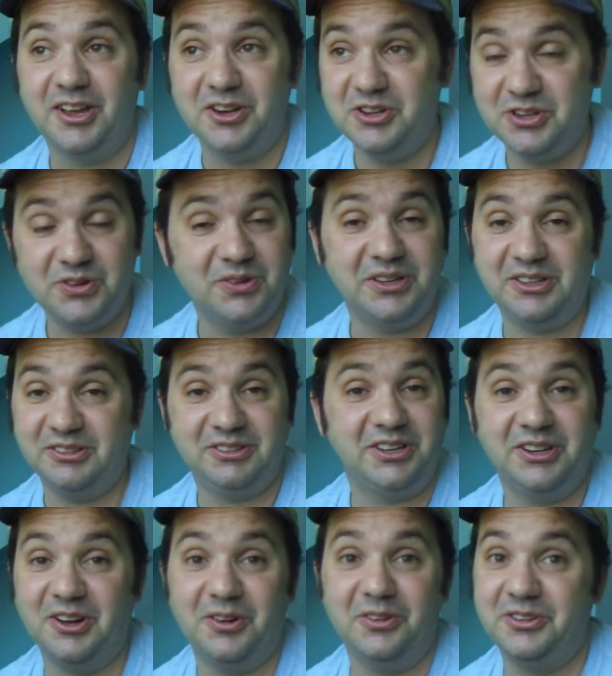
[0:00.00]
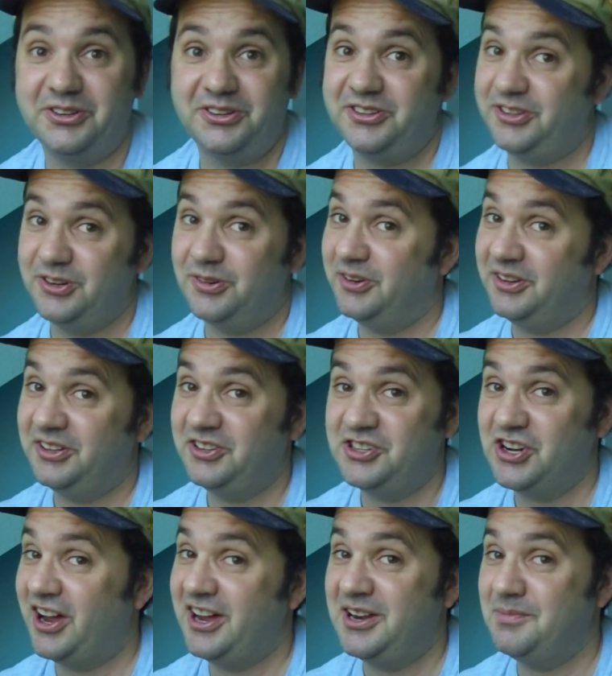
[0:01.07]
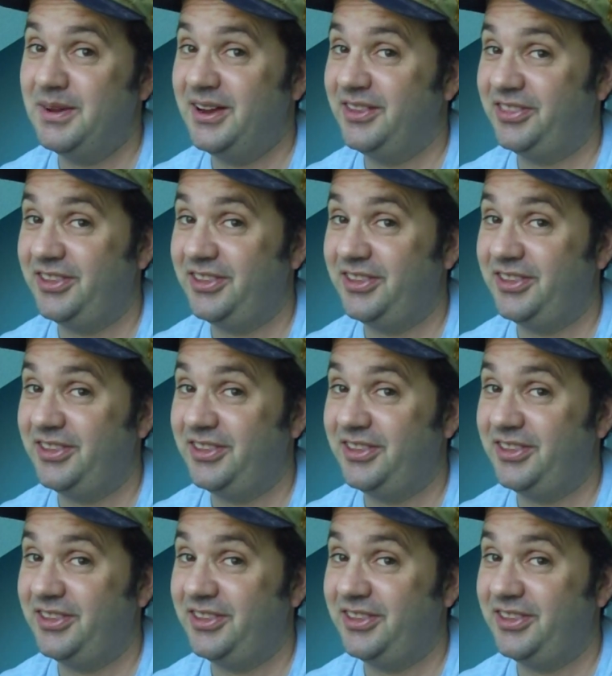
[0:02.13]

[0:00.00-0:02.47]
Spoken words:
doing the Giant Man